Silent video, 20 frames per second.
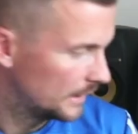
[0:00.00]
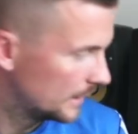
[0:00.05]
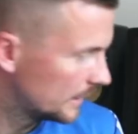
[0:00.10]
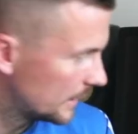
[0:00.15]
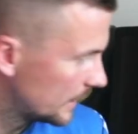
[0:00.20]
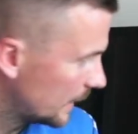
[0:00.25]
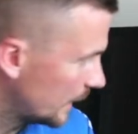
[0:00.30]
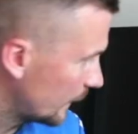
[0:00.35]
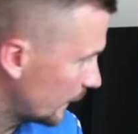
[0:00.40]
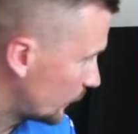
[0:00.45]

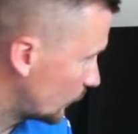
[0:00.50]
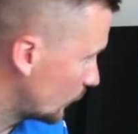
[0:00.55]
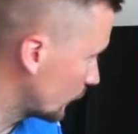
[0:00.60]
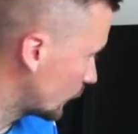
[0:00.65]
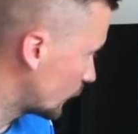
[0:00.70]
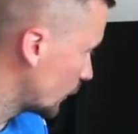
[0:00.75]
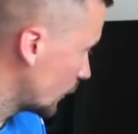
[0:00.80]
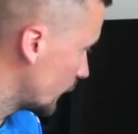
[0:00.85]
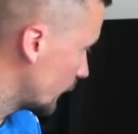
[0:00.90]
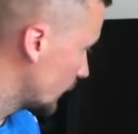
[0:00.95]
Yes, what's
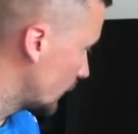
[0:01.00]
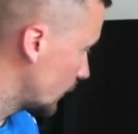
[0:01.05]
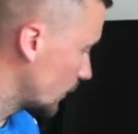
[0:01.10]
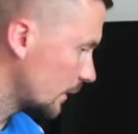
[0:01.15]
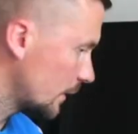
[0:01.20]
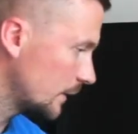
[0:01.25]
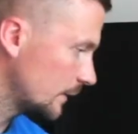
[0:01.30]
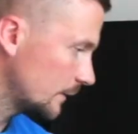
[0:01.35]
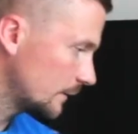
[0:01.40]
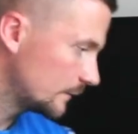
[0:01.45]
good,
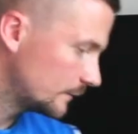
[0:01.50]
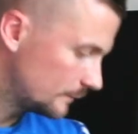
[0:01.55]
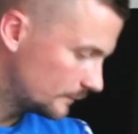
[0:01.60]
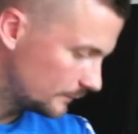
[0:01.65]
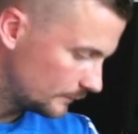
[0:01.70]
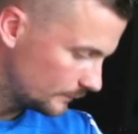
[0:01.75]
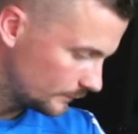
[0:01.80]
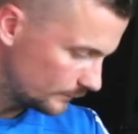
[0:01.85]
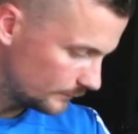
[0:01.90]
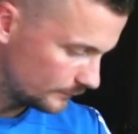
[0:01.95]
everybody?
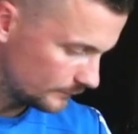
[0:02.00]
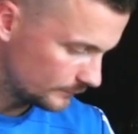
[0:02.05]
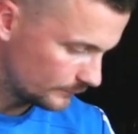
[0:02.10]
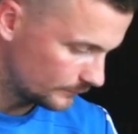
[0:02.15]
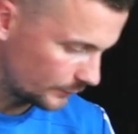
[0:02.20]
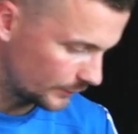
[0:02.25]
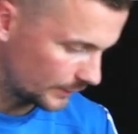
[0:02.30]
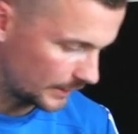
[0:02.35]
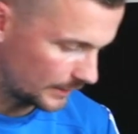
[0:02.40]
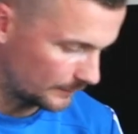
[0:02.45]

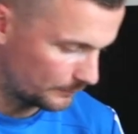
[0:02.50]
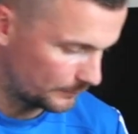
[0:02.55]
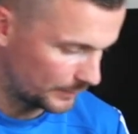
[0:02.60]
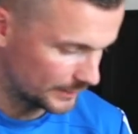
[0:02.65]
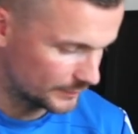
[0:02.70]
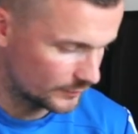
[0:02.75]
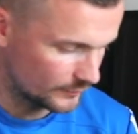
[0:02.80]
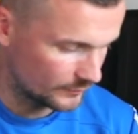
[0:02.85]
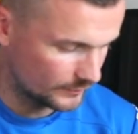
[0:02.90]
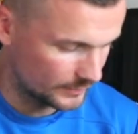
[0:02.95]
Bring that
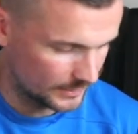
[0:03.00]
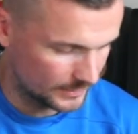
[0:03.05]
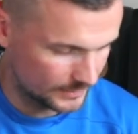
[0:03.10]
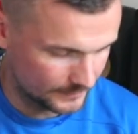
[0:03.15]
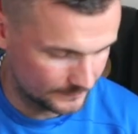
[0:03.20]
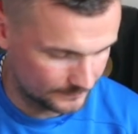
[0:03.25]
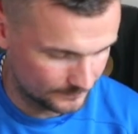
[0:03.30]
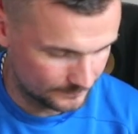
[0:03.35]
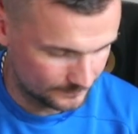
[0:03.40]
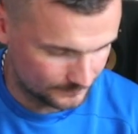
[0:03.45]
badger
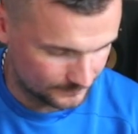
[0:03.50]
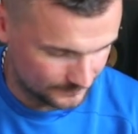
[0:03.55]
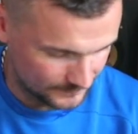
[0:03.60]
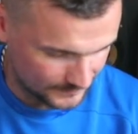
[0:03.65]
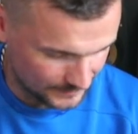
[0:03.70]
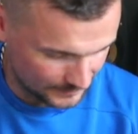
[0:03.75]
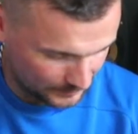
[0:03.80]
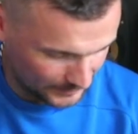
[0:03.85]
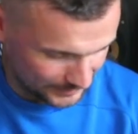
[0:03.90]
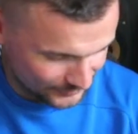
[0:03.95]
here.
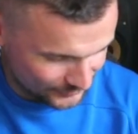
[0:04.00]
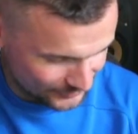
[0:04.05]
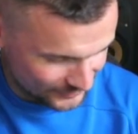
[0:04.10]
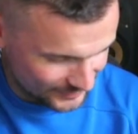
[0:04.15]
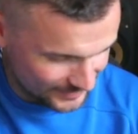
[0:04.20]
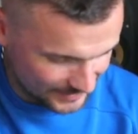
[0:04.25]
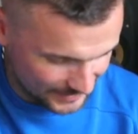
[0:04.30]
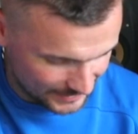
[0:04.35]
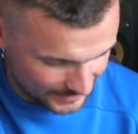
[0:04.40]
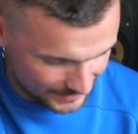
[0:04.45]
The badger
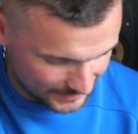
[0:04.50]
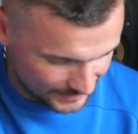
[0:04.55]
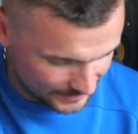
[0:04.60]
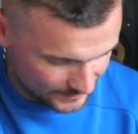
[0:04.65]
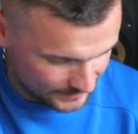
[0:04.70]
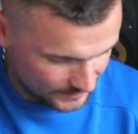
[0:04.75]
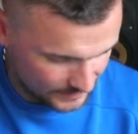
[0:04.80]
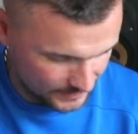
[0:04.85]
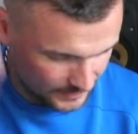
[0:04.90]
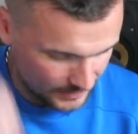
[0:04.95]

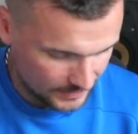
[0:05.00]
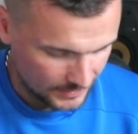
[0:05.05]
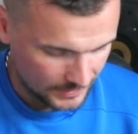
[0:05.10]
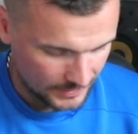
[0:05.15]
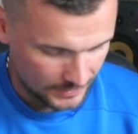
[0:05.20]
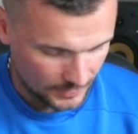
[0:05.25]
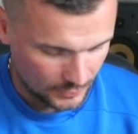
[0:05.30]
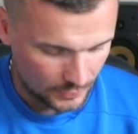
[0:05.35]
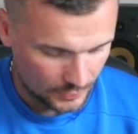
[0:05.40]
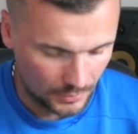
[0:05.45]
stays.
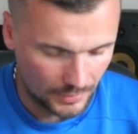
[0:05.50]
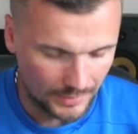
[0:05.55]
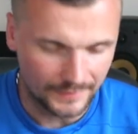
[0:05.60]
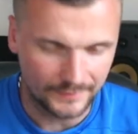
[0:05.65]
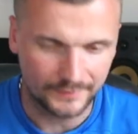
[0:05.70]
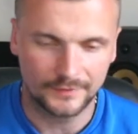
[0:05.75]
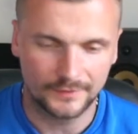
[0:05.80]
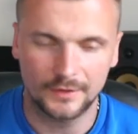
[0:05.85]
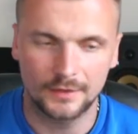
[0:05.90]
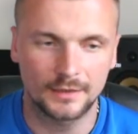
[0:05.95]
Got
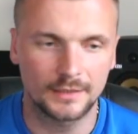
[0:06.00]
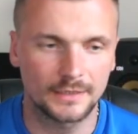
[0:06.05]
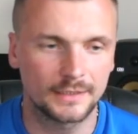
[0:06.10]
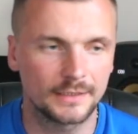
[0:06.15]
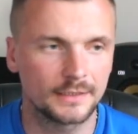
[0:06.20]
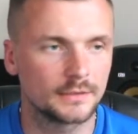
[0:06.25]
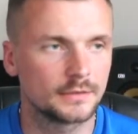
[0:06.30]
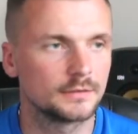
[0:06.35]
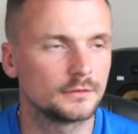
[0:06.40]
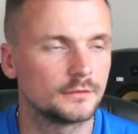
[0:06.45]
asked
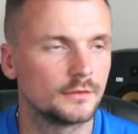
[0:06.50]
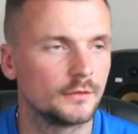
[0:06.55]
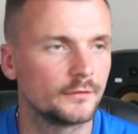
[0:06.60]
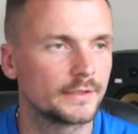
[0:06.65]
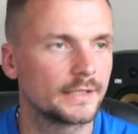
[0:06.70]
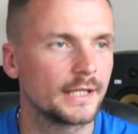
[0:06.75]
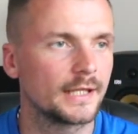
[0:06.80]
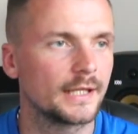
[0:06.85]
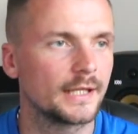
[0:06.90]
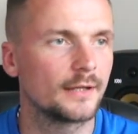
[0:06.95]
earlier other
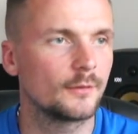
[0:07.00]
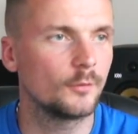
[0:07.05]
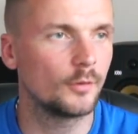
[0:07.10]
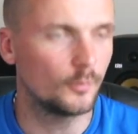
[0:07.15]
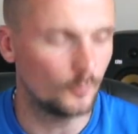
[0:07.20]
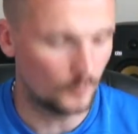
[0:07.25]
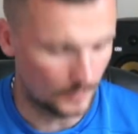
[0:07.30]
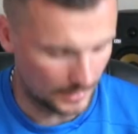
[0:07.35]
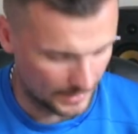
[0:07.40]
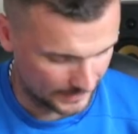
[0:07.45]
day
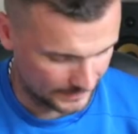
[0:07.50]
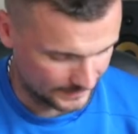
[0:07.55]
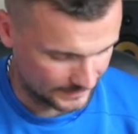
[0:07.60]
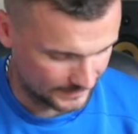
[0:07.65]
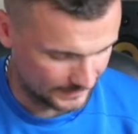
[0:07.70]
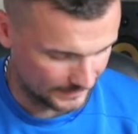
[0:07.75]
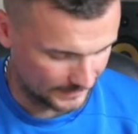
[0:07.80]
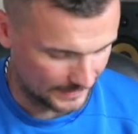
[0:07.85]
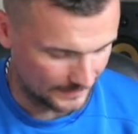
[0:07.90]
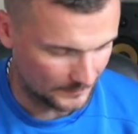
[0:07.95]
what White's
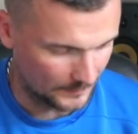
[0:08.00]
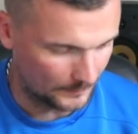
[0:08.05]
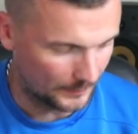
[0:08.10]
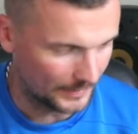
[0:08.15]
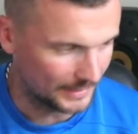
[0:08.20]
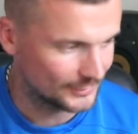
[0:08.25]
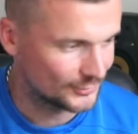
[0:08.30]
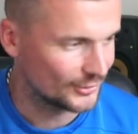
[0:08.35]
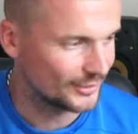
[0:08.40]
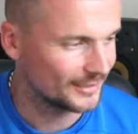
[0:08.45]
nicknamed the
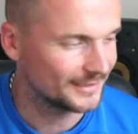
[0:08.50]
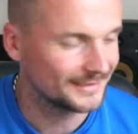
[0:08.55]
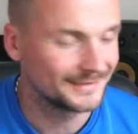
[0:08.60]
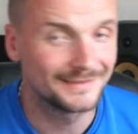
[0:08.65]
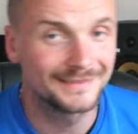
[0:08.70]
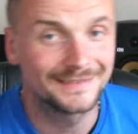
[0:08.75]
badger.